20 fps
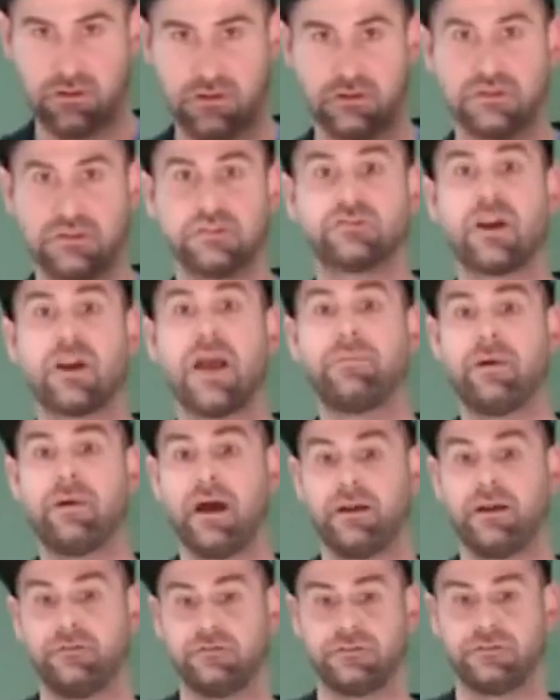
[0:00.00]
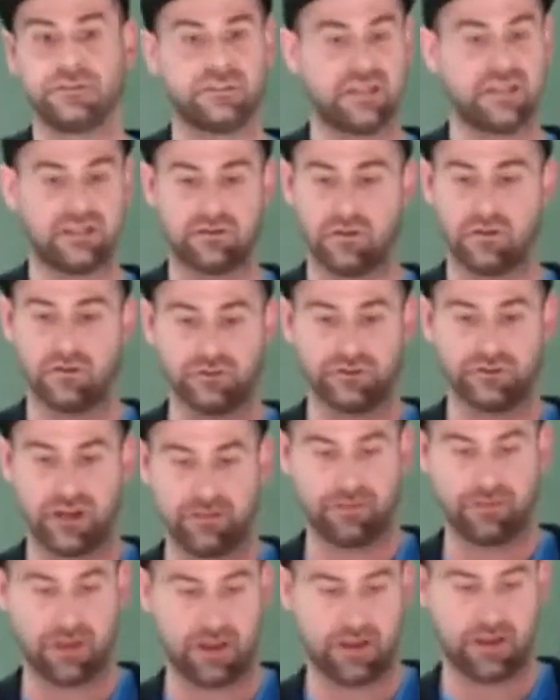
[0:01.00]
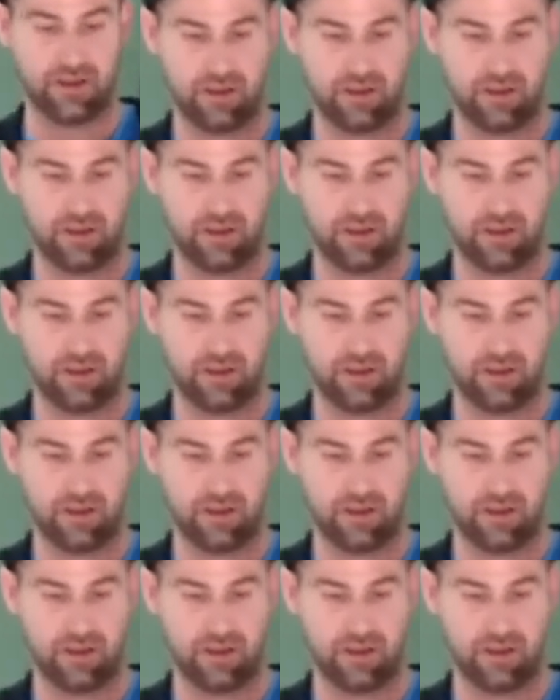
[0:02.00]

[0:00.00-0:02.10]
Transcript: The tripod. We'll just take the whole tripod.